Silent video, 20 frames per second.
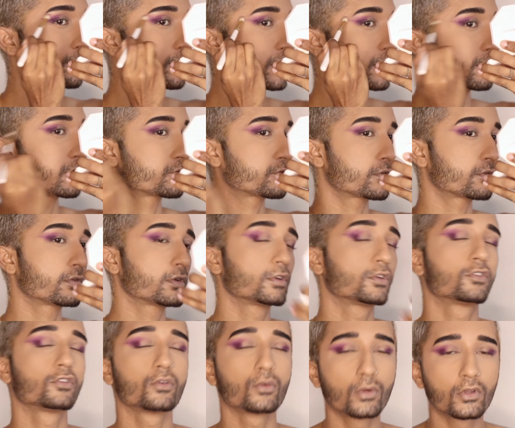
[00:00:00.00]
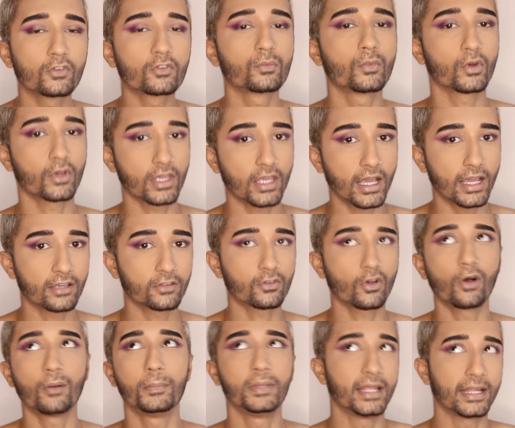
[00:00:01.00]
Pretty much what we do in smoky eyes
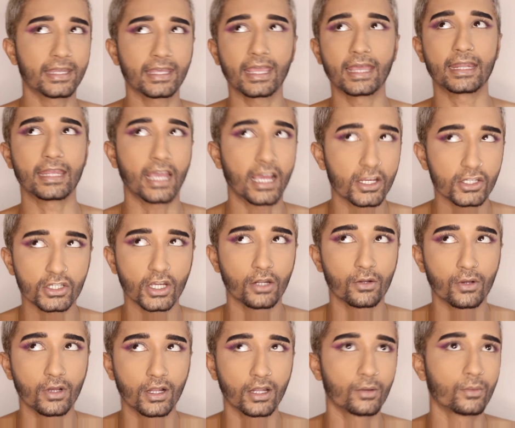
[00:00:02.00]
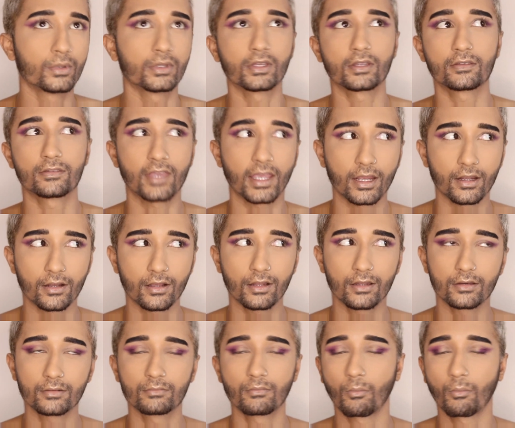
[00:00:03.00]
or blending any eyeshadow color with that second color.